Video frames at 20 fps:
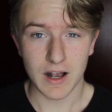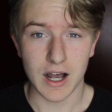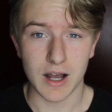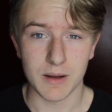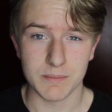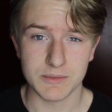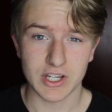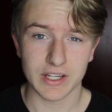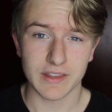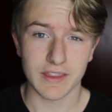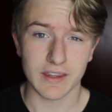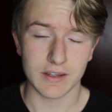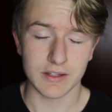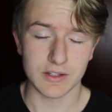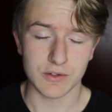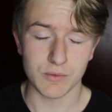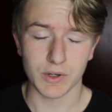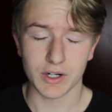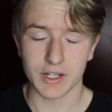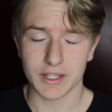object that
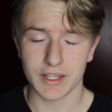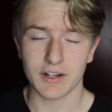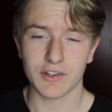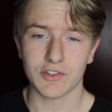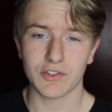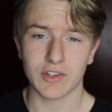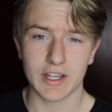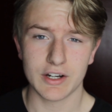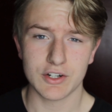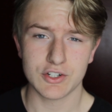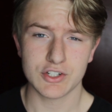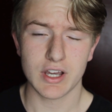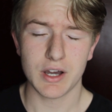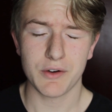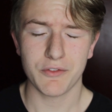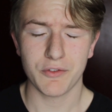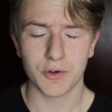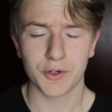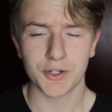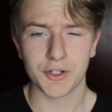you want to get a slider
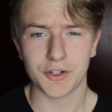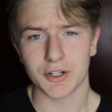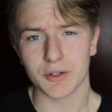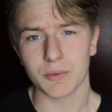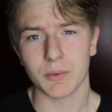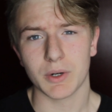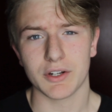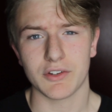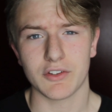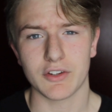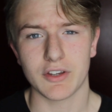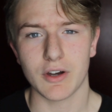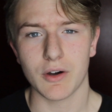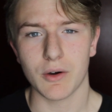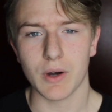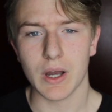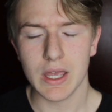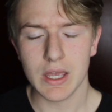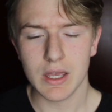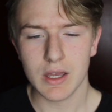shot for, you're going to want to
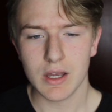go